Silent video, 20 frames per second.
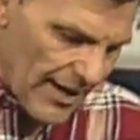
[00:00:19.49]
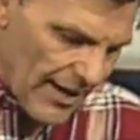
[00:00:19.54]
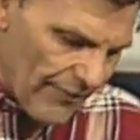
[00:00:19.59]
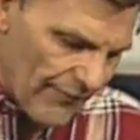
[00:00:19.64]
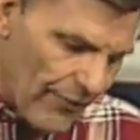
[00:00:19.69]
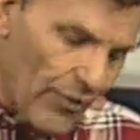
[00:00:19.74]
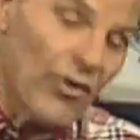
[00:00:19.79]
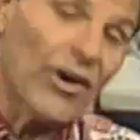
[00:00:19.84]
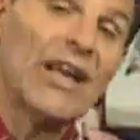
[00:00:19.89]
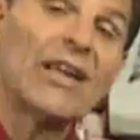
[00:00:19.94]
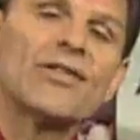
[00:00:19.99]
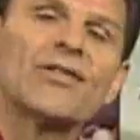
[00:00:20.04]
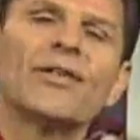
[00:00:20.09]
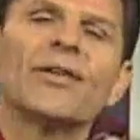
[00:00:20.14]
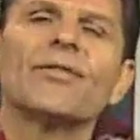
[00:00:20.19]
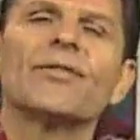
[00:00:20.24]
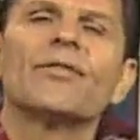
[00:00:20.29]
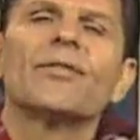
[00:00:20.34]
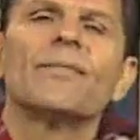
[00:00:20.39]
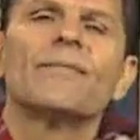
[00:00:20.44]
For
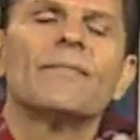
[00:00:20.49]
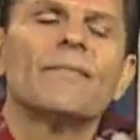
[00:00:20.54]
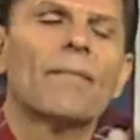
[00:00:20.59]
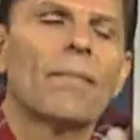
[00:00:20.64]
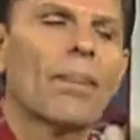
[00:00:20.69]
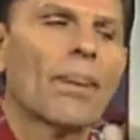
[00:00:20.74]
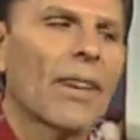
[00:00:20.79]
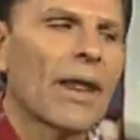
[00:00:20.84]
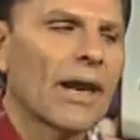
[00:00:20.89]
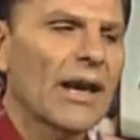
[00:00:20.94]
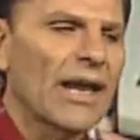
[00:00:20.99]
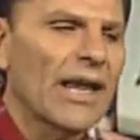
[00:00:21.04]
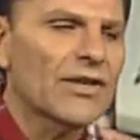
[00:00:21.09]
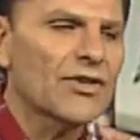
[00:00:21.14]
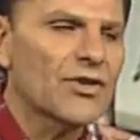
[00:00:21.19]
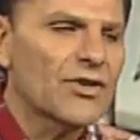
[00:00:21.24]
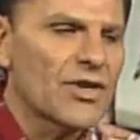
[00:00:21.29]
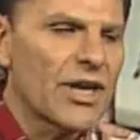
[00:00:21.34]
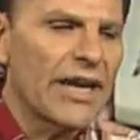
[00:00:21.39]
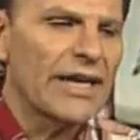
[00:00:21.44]
instance,
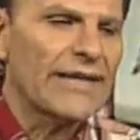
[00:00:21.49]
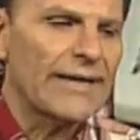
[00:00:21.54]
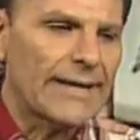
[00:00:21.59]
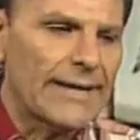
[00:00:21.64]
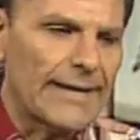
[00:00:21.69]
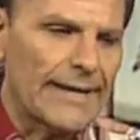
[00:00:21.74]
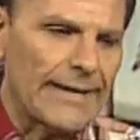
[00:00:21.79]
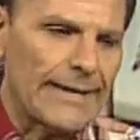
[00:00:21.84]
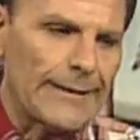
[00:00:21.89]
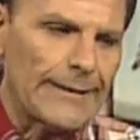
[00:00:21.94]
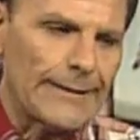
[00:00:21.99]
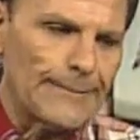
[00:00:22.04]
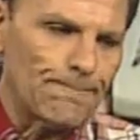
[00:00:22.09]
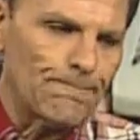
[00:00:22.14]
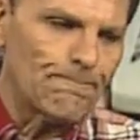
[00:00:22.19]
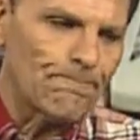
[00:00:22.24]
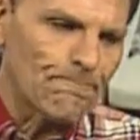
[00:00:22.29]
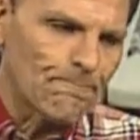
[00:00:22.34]
let's take, well,